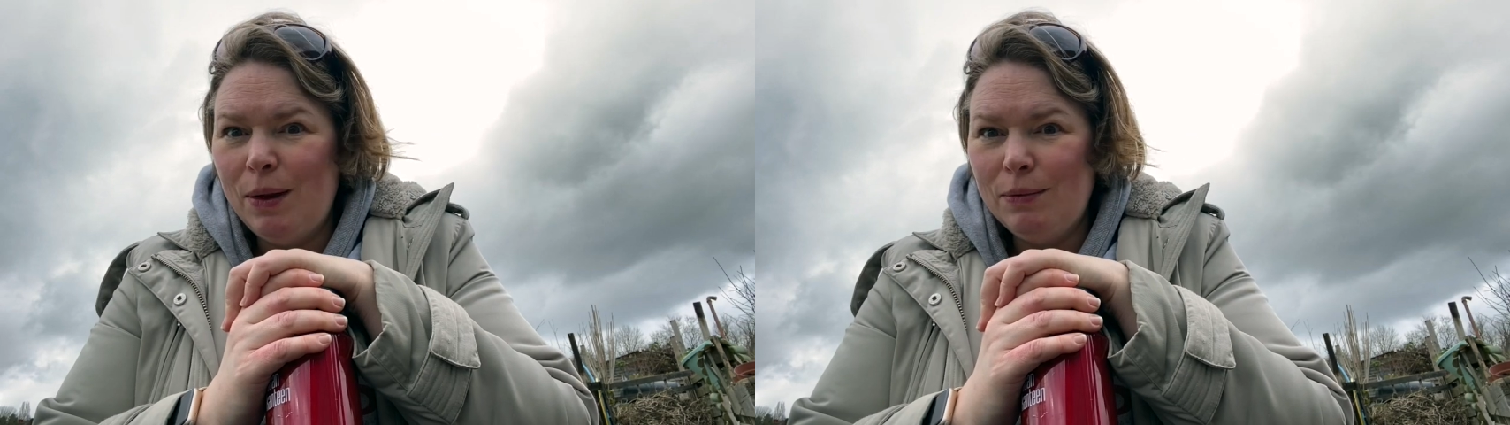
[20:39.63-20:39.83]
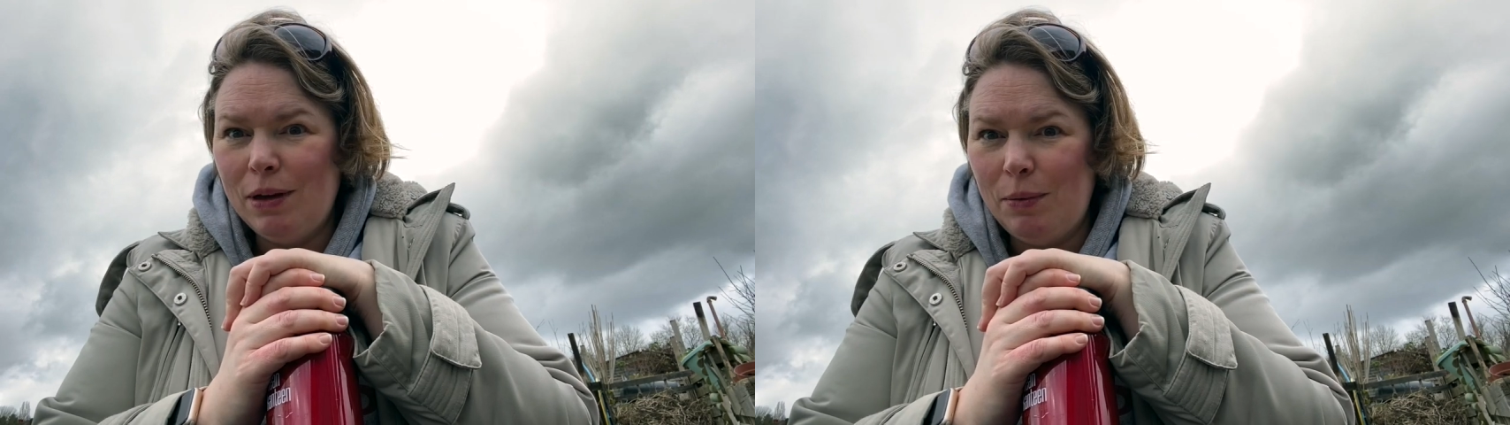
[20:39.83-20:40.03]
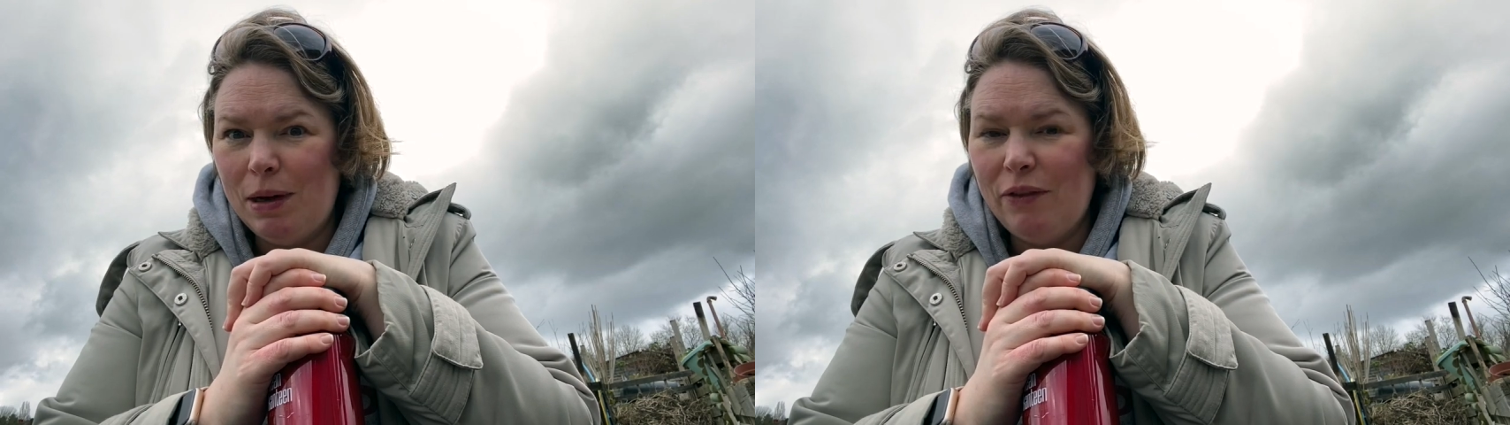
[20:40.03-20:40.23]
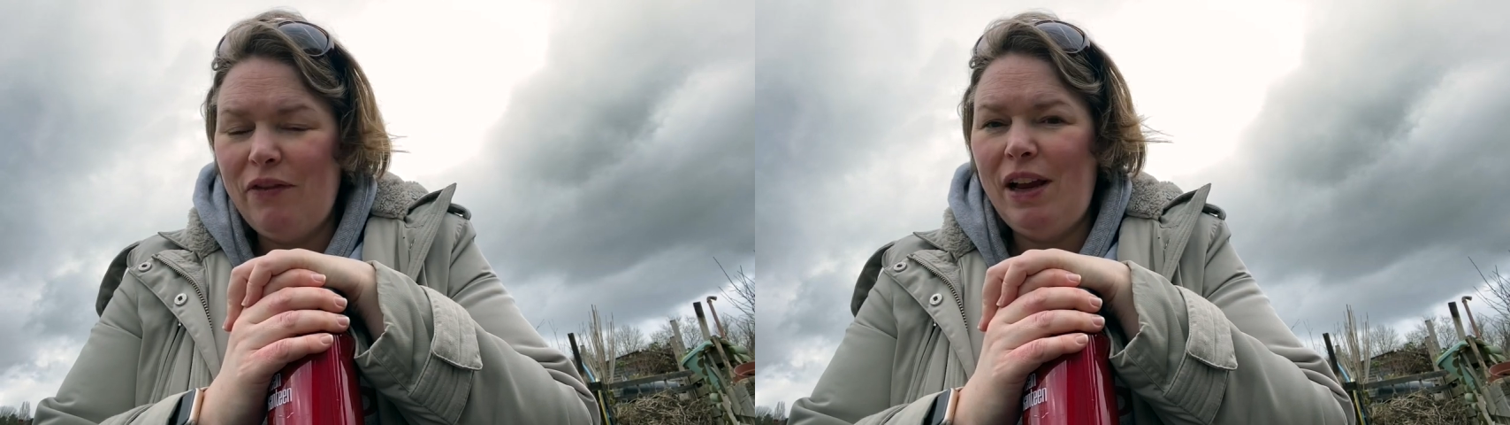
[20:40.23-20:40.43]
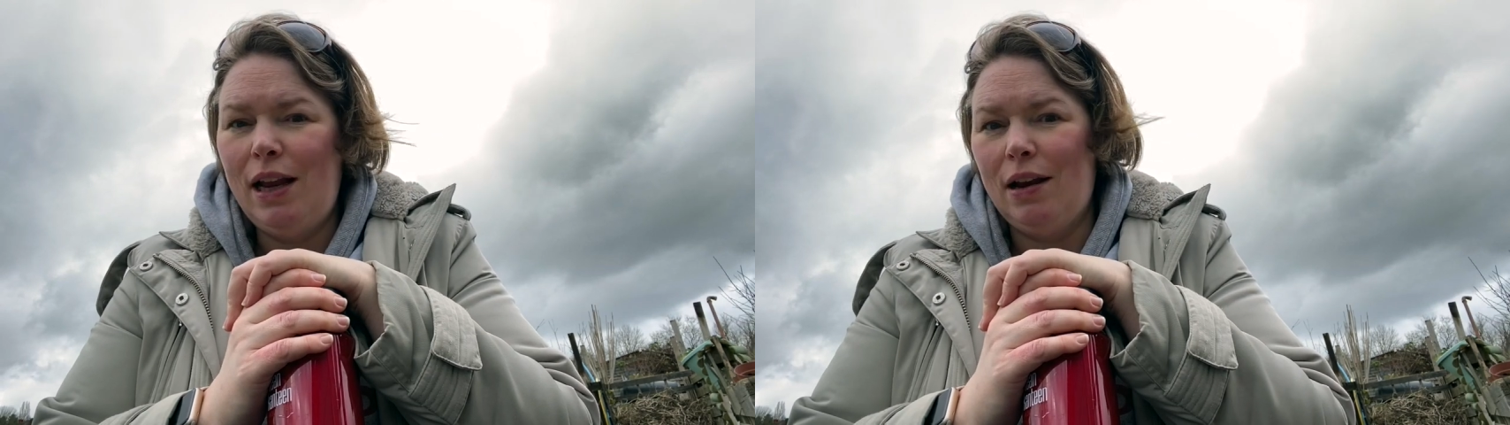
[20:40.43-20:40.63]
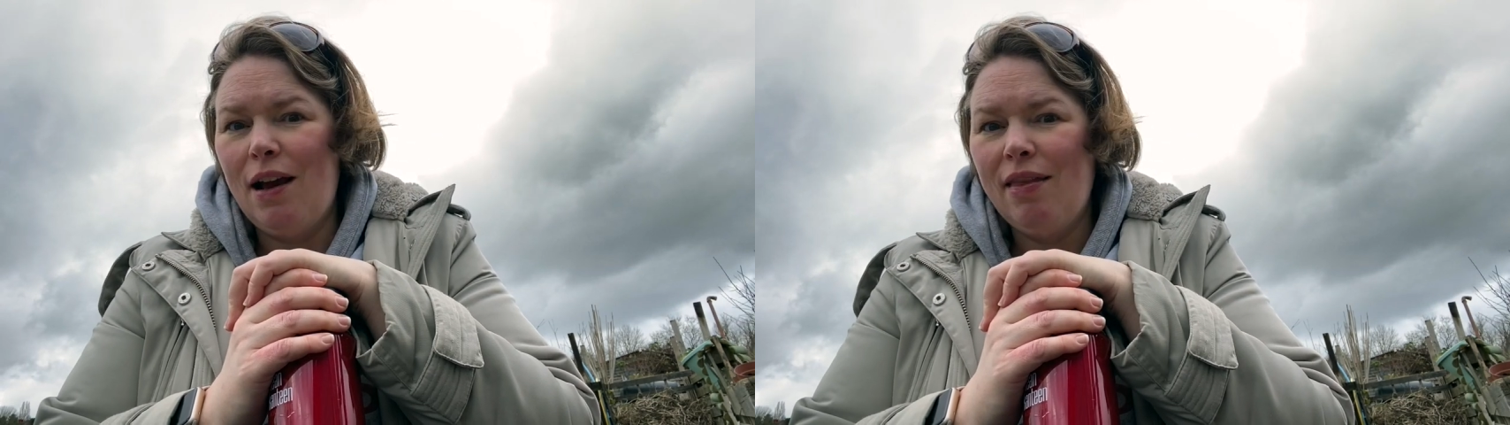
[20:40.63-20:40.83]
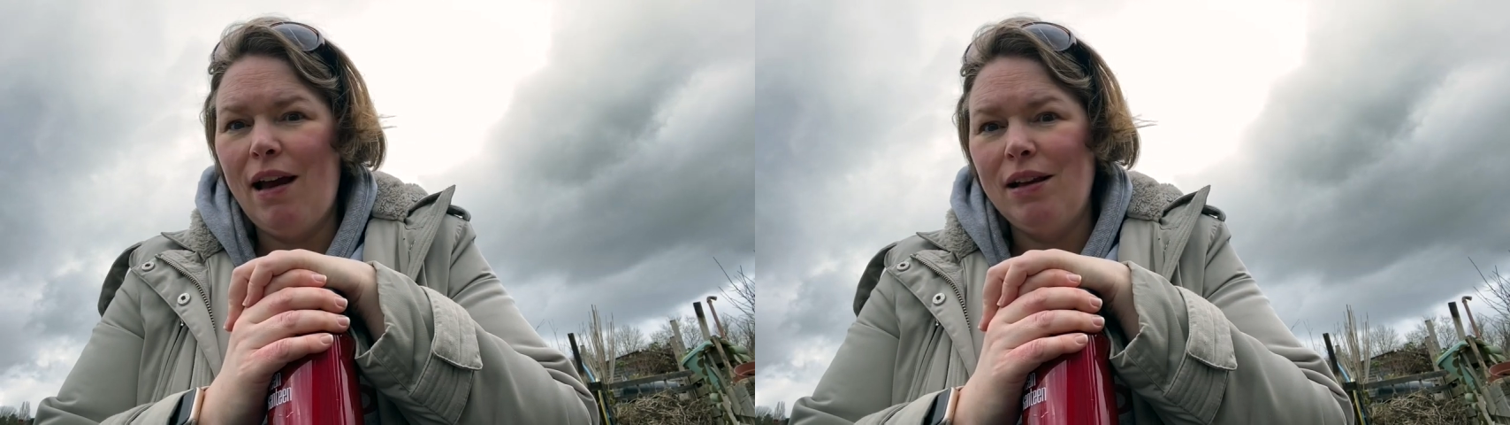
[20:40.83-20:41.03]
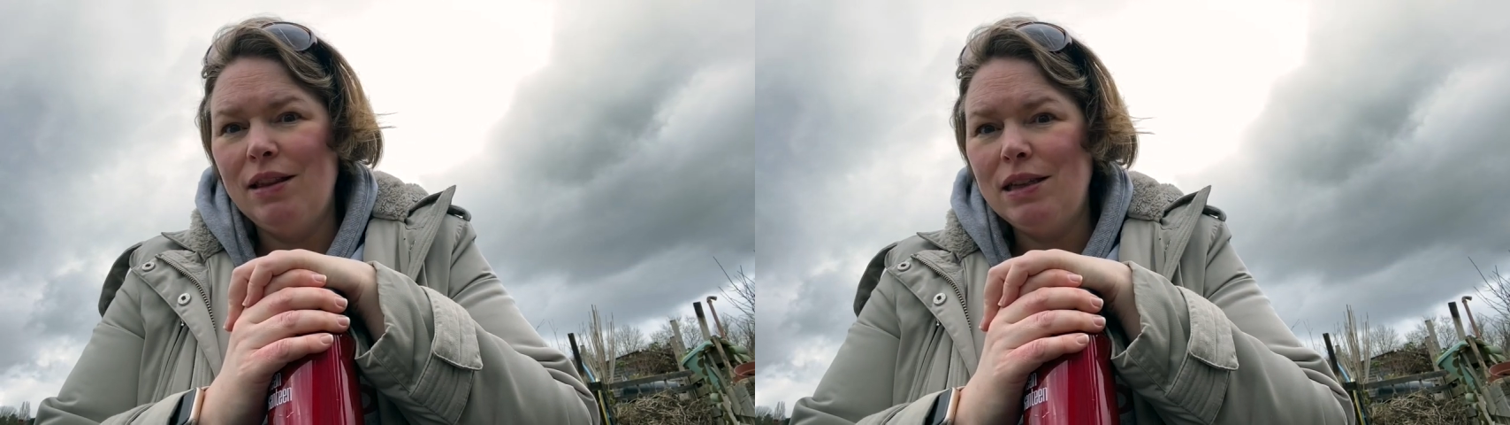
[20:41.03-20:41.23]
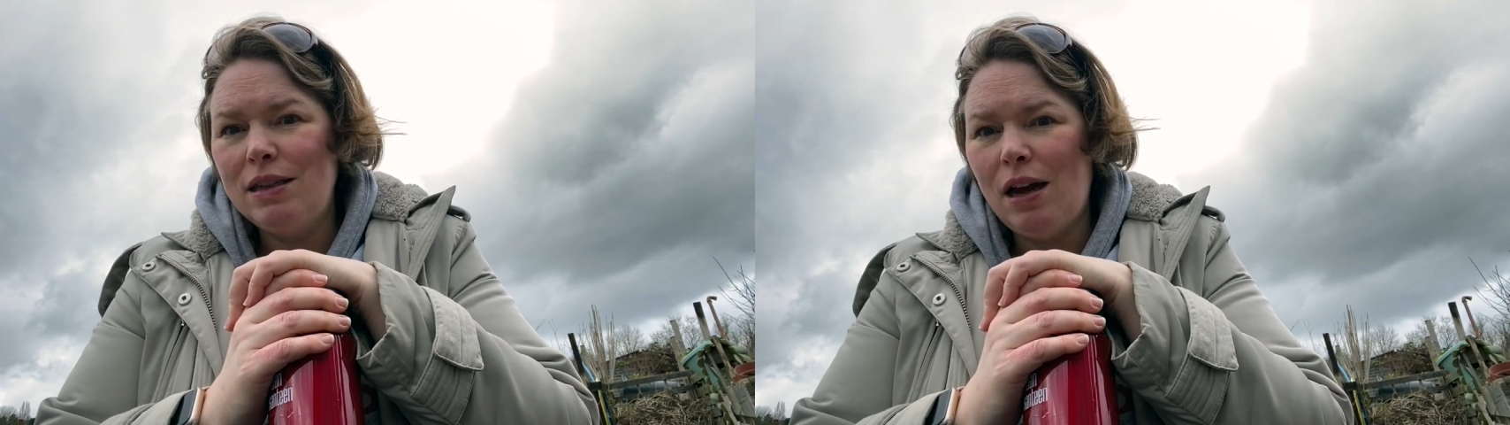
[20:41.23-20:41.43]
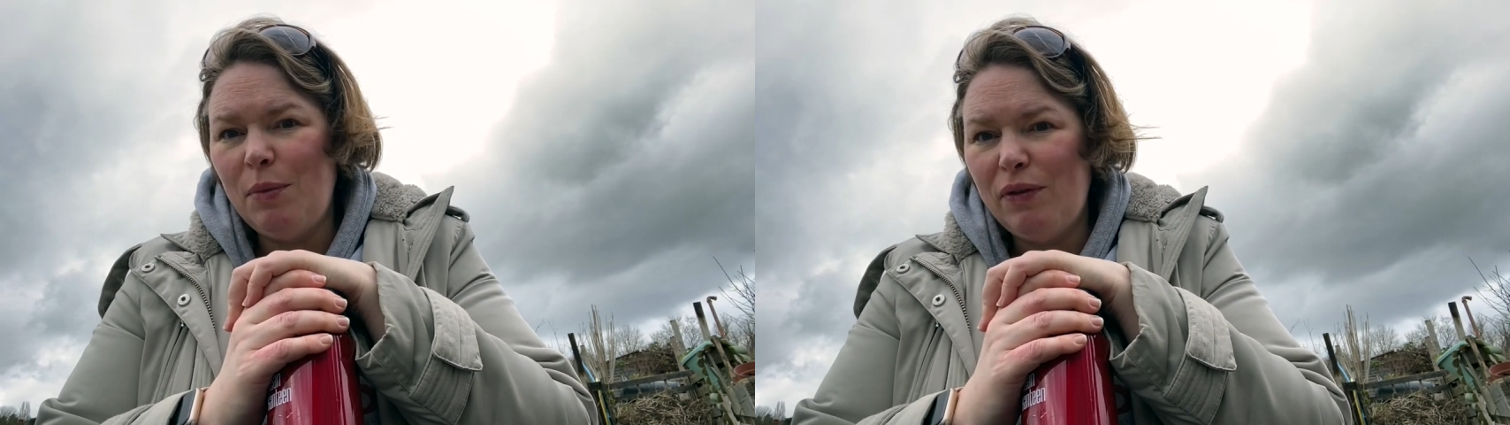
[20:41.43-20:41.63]
only one feeling like that at
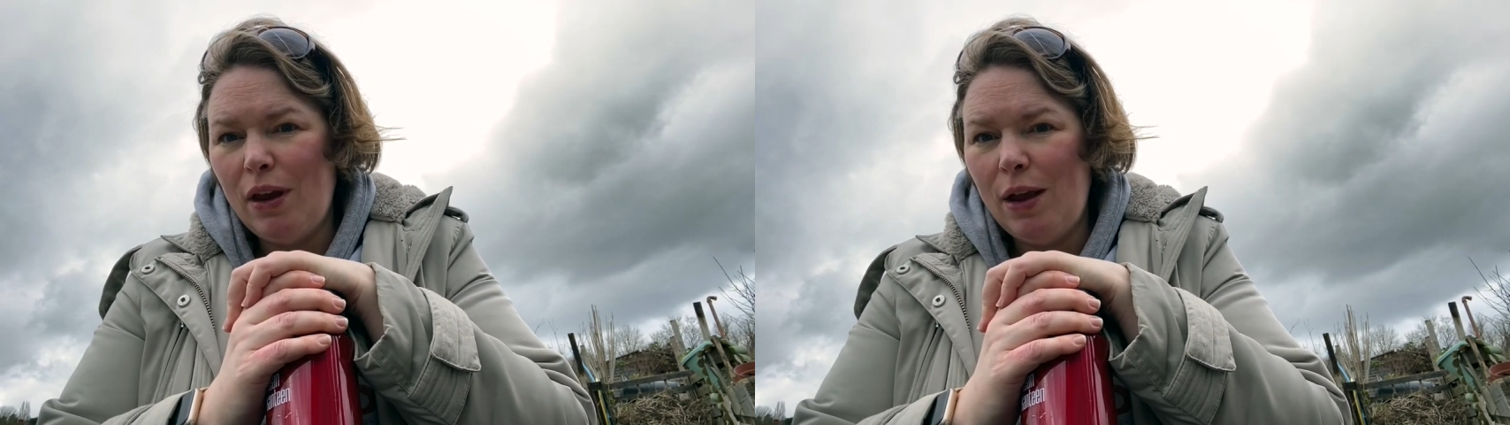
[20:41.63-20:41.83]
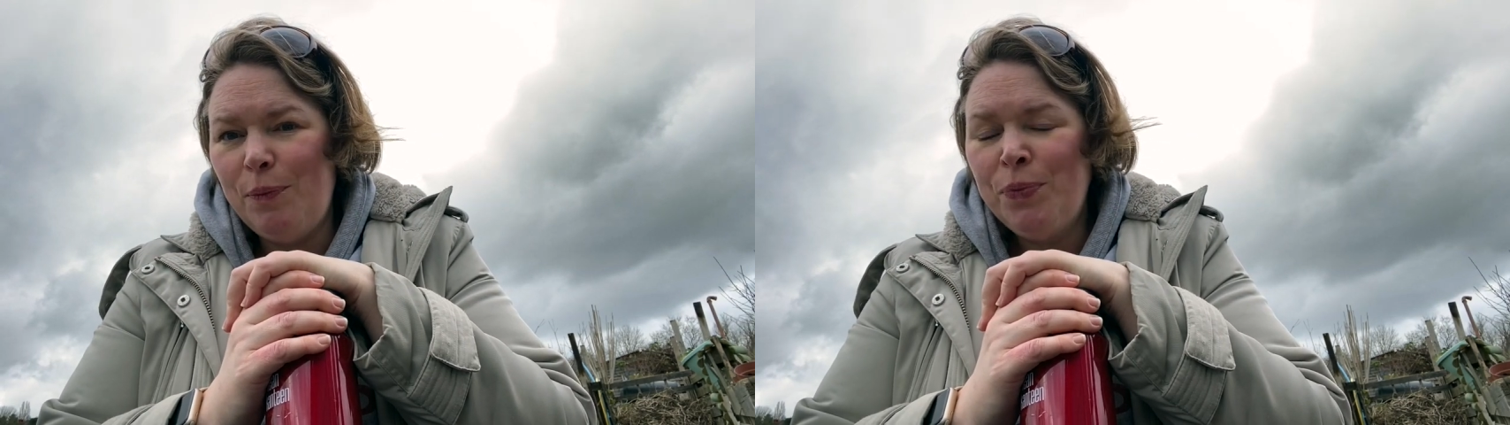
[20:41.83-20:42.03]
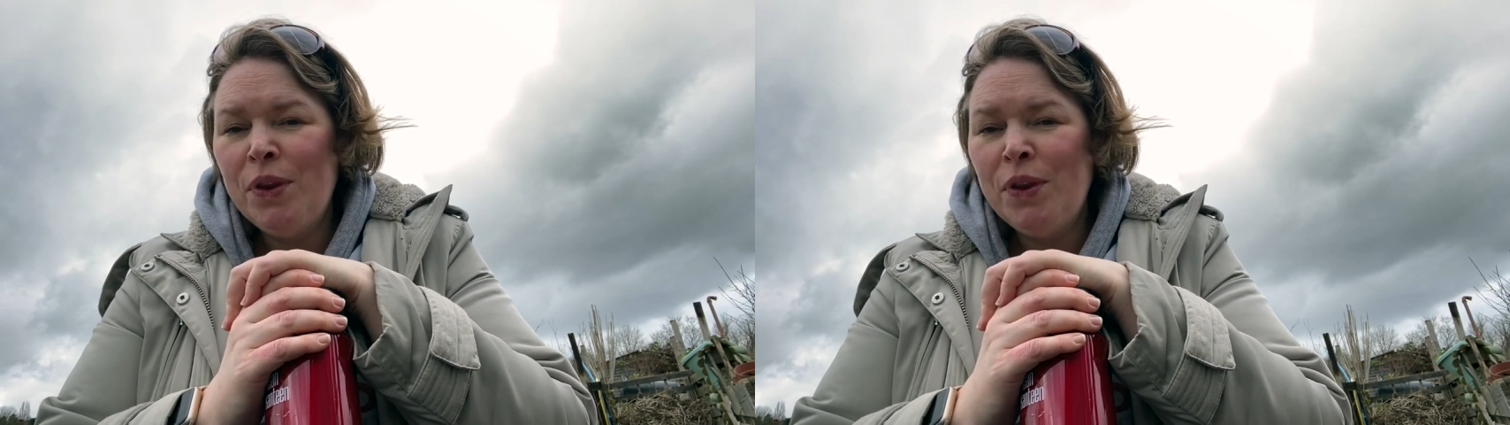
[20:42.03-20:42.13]
this time of year.